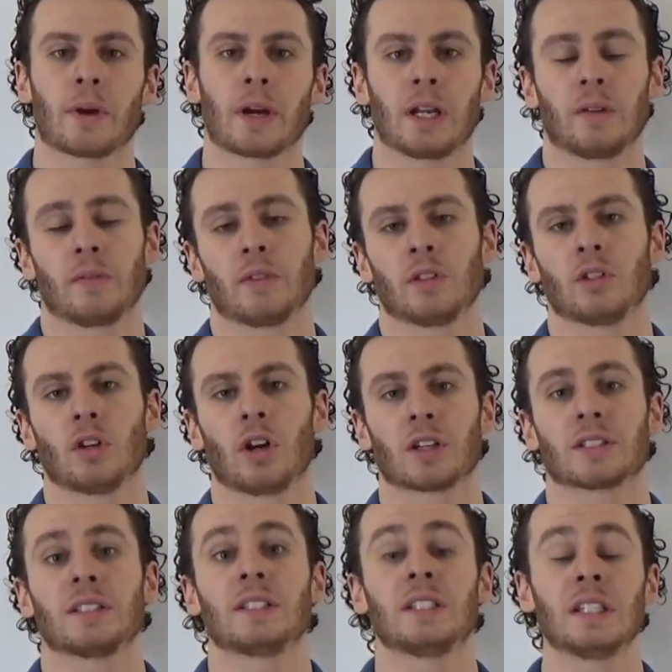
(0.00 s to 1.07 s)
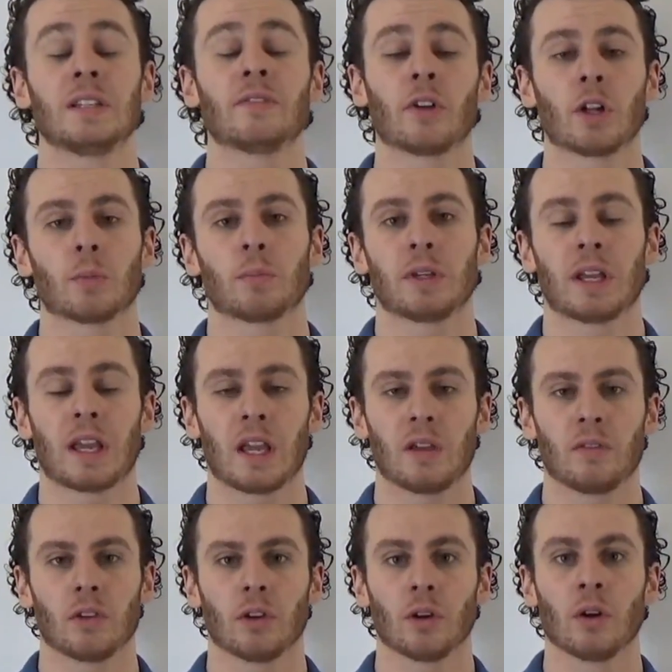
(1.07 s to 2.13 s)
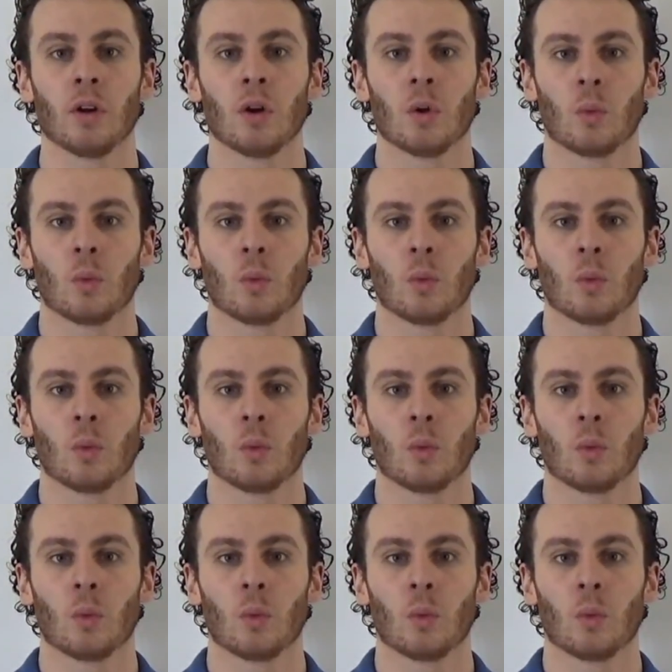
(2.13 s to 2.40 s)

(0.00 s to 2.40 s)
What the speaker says: kind of the dog's default behavior